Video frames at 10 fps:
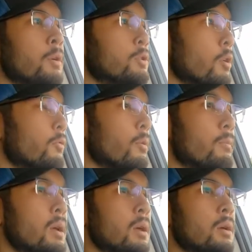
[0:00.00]
So for
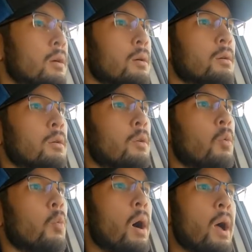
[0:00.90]
me,
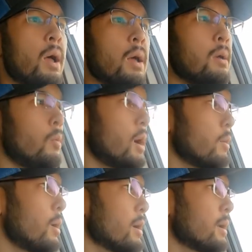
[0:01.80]
why
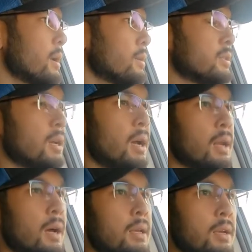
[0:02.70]
did I
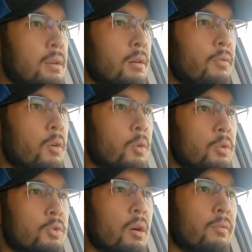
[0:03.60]
decide I need a
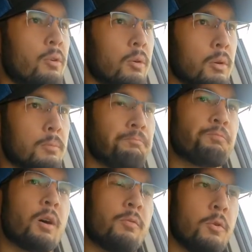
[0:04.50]
4-wheel drive
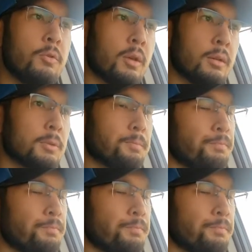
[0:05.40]
4Runner? A few things.